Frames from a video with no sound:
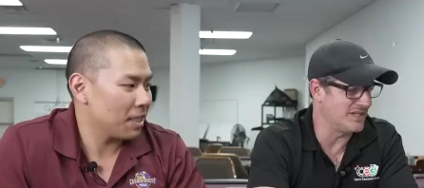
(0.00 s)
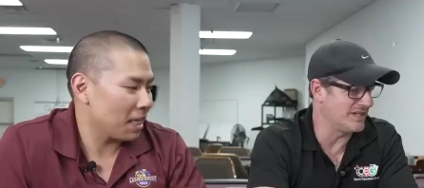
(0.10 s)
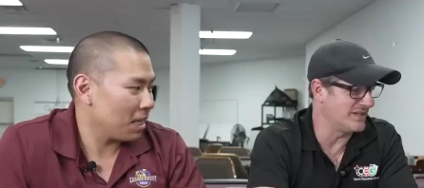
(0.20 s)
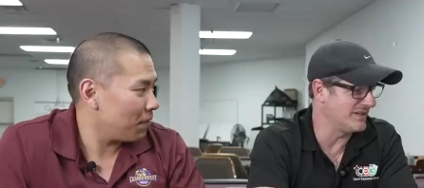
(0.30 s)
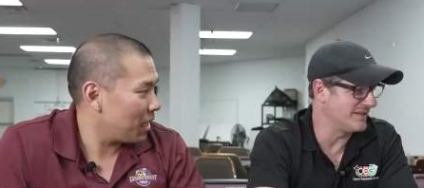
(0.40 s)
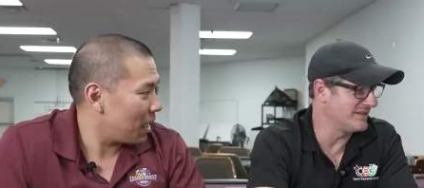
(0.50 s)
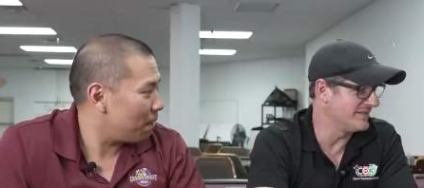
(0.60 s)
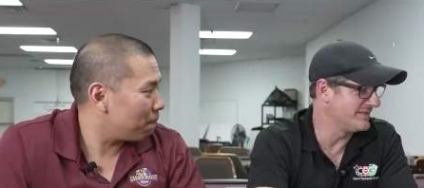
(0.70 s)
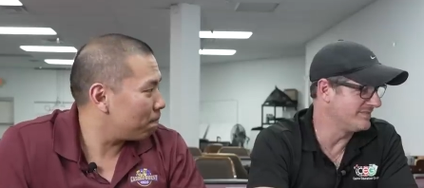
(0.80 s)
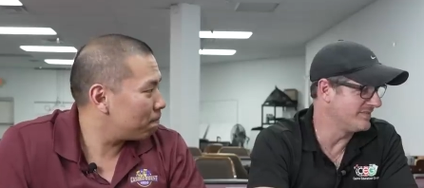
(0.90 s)
Speaker 1: it's like 11
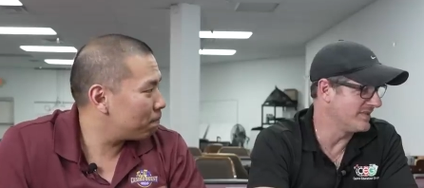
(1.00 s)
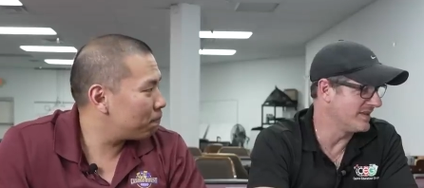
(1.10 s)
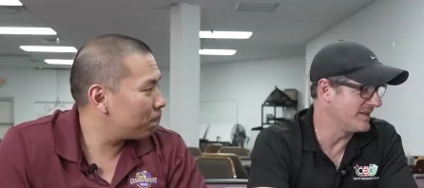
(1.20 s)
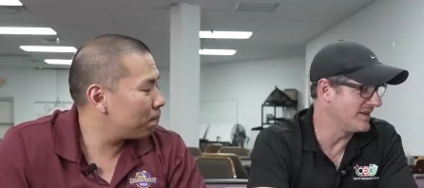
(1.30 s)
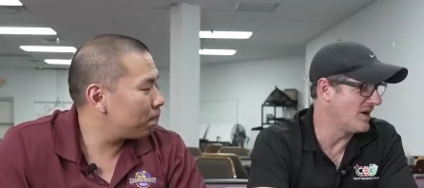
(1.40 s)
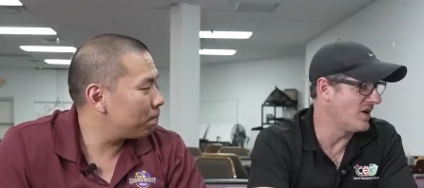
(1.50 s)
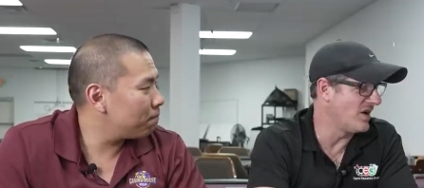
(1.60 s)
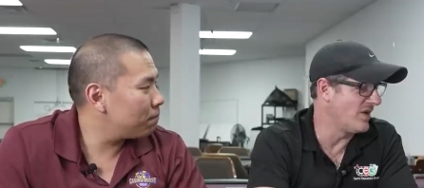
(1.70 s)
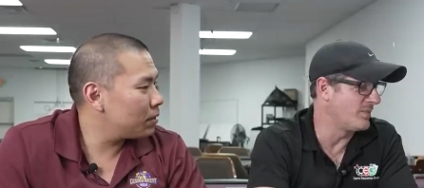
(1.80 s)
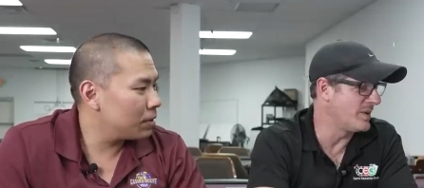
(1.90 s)
a.m. Oh,
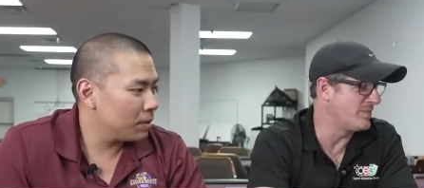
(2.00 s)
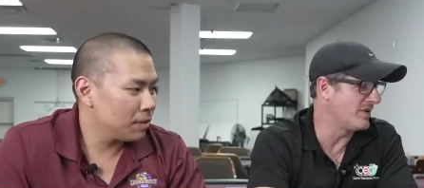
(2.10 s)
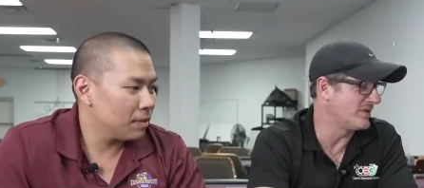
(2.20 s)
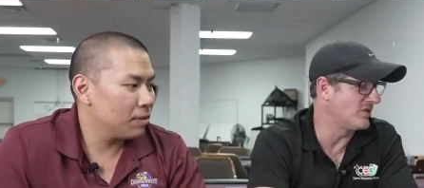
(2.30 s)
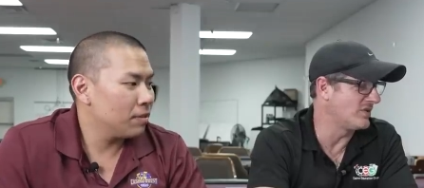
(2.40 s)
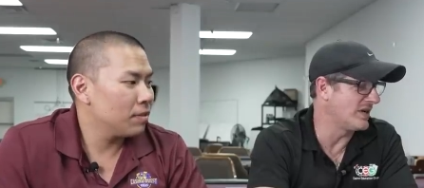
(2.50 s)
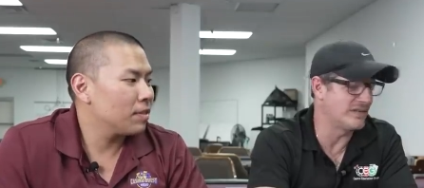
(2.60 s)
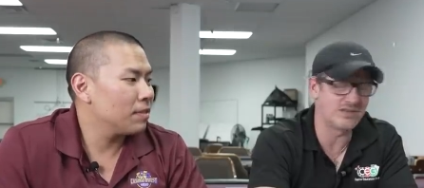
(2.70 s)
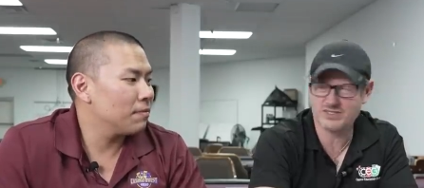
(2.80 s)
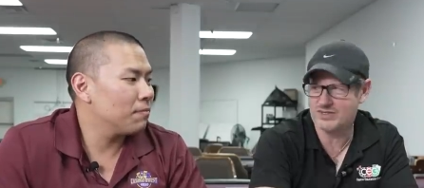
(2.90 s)
oh, people aren't don't get
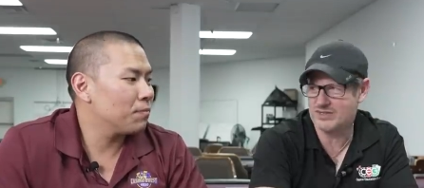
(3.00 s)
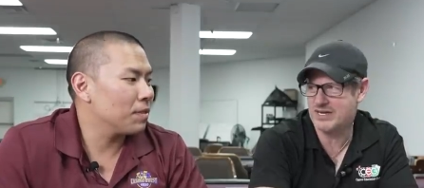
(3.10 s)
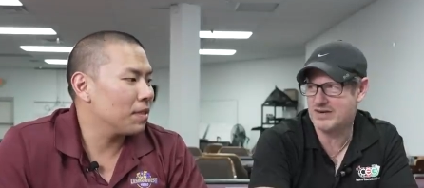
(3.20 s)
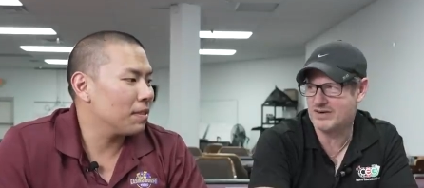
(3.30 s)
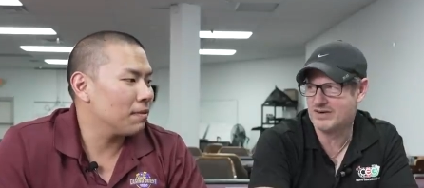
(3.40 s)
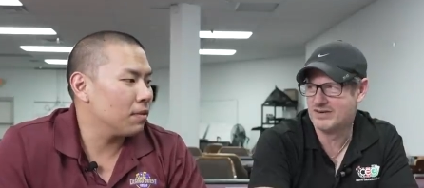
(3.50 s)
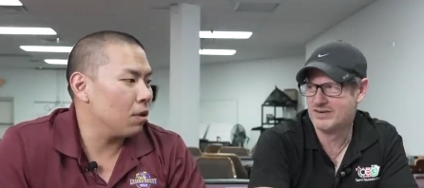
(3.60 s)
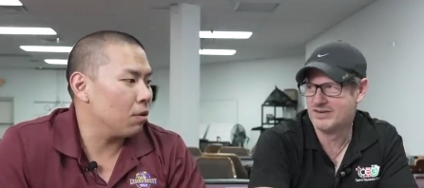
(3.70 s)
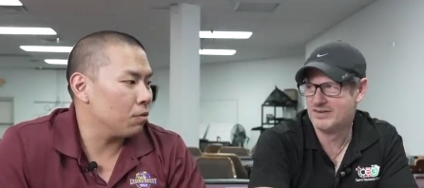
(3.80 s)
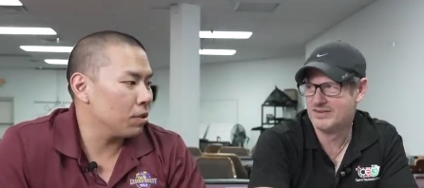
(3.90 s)
there till later.
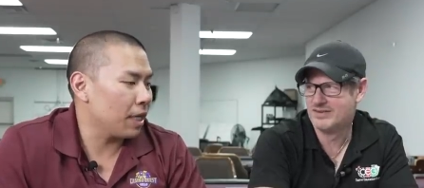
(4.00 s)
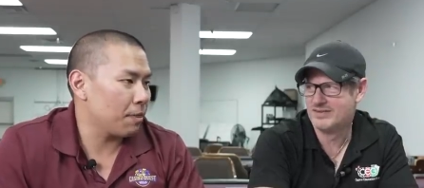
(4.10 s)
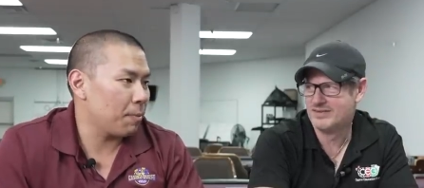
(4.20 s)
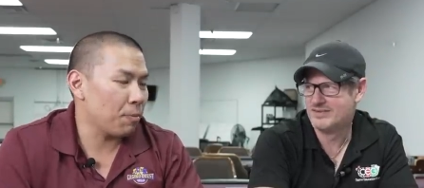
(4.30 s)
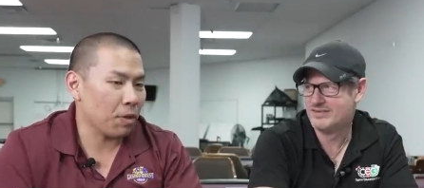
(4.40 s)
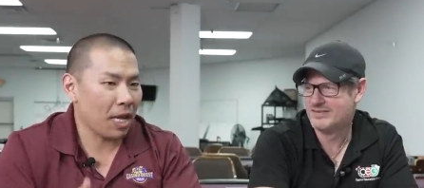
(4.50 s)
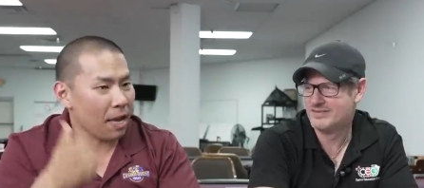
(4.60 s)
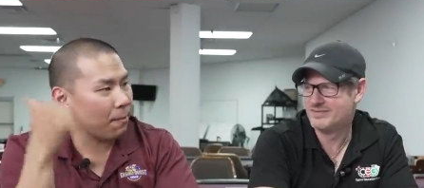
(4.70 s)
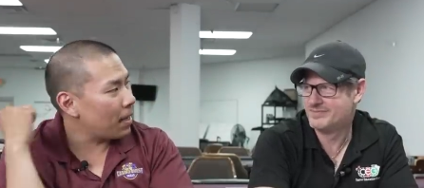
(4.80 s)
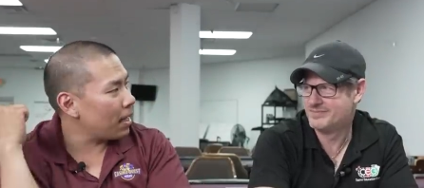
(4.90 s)
Speaker 2: No, like people
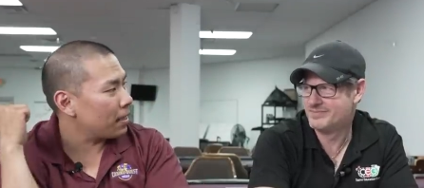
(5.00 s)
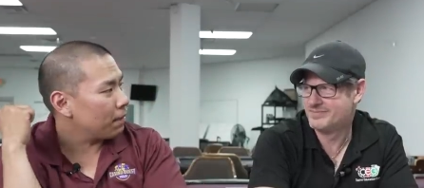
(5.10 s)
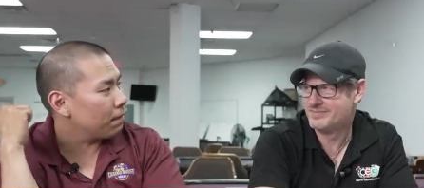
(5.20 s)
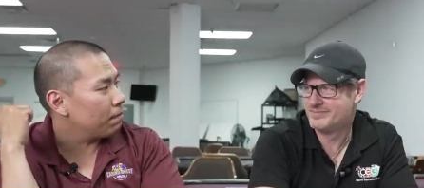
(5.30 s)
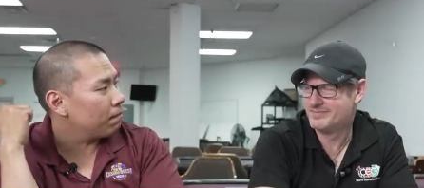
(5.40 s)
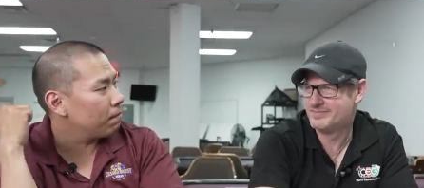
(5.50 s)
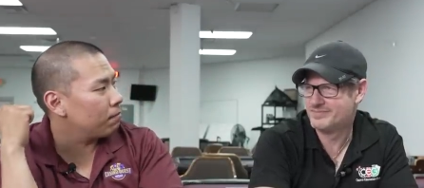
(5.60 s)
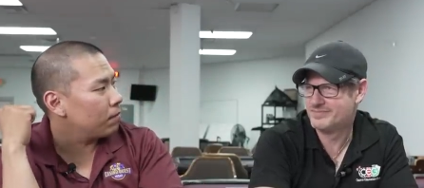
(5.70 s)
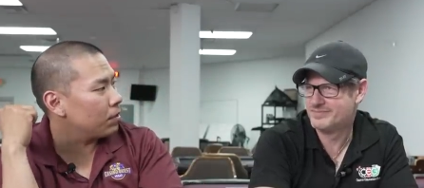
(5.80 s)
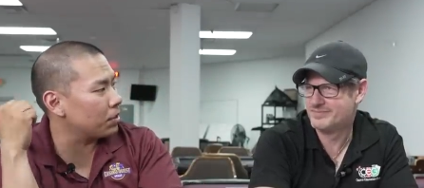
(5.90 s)
camp at the,
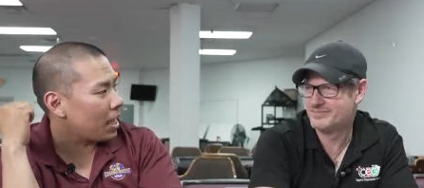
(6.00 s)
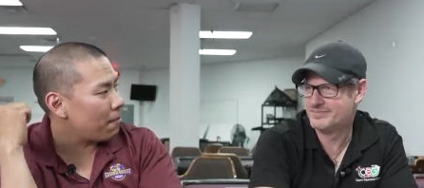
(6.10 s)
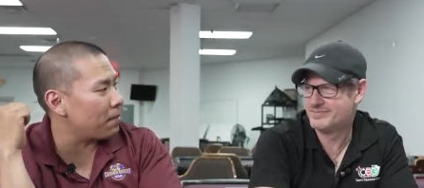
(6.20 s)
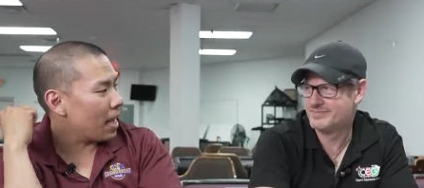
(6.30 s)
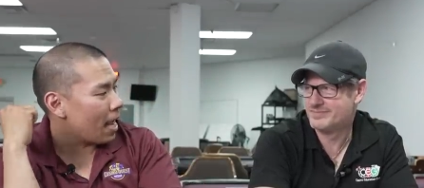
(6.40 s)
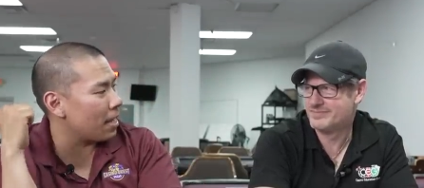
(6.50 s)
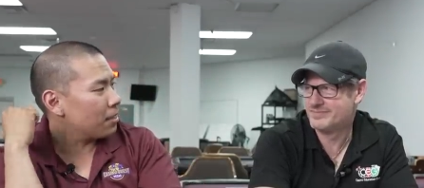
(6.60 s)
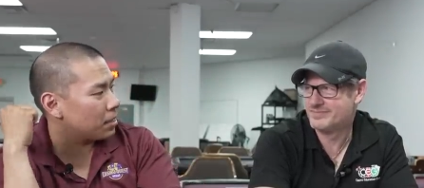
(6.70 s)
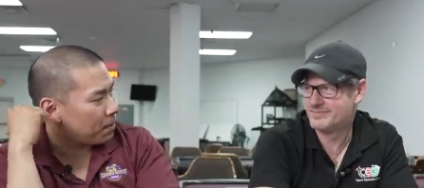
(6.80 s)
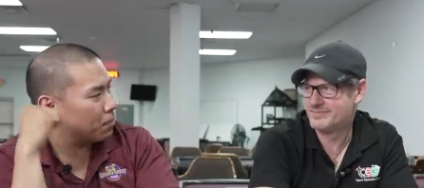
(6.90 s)
there's camping at
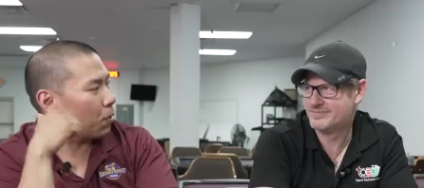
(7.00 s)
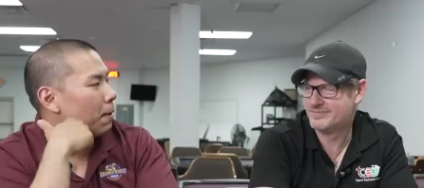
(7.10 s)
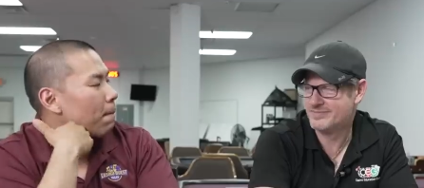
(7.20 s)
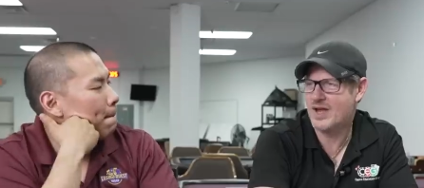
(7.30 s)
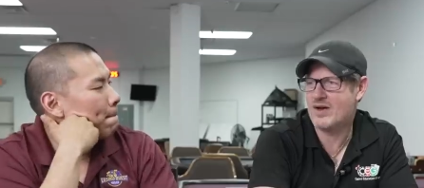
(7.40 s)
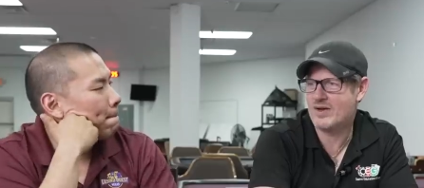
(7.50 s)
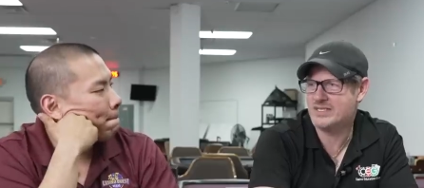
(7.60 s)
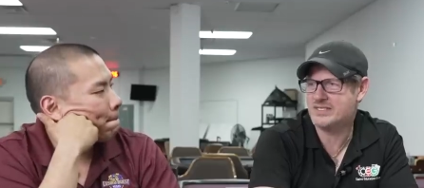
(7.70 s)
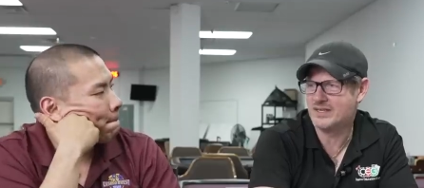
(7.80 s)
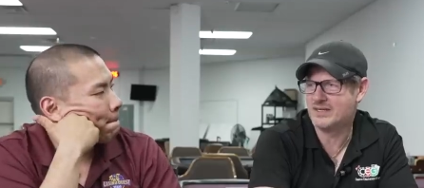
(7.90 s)
the speedway. Oh, I
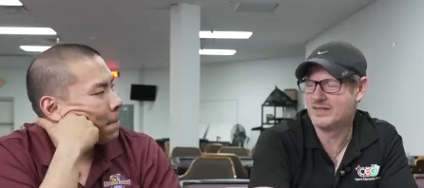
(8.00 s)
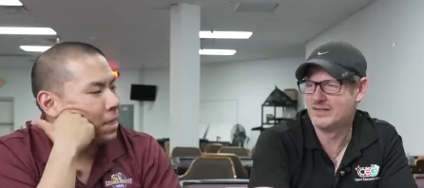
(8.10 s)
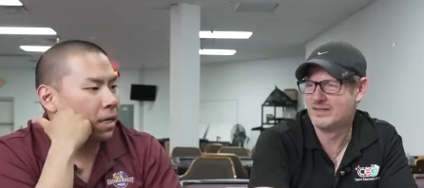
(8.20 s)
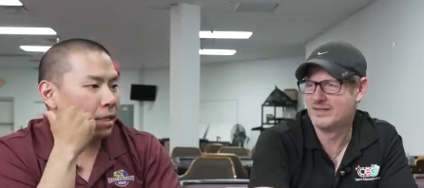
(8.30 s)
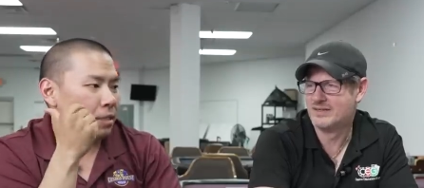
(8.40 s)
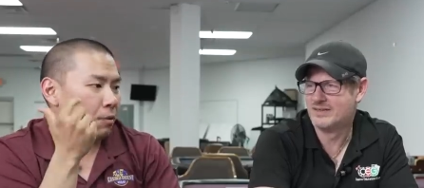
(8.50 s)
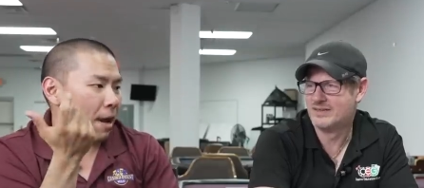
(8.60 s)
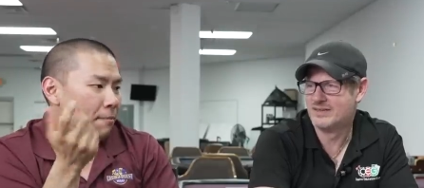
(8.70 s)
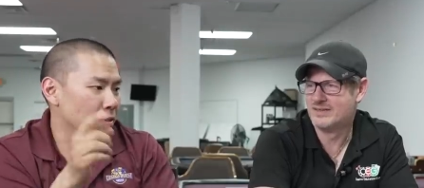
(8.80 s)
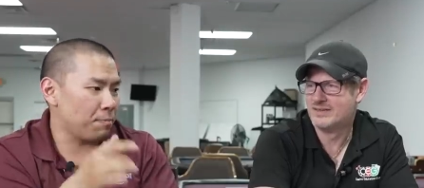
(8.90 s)
see. And so what
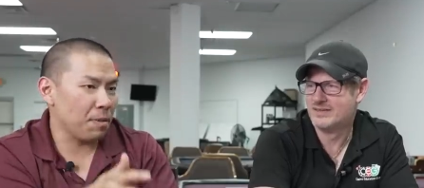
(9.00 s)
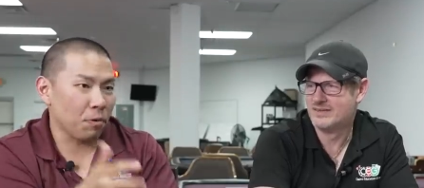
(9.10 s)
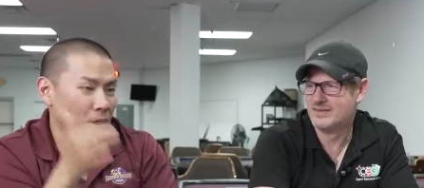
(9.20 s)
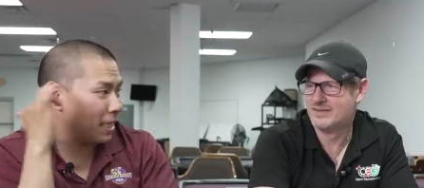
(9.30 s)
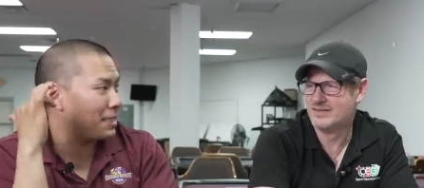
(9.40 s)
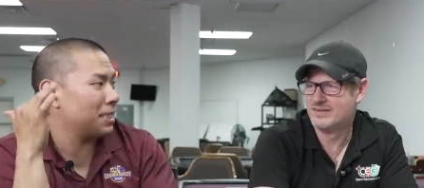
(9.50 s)
happened was people are like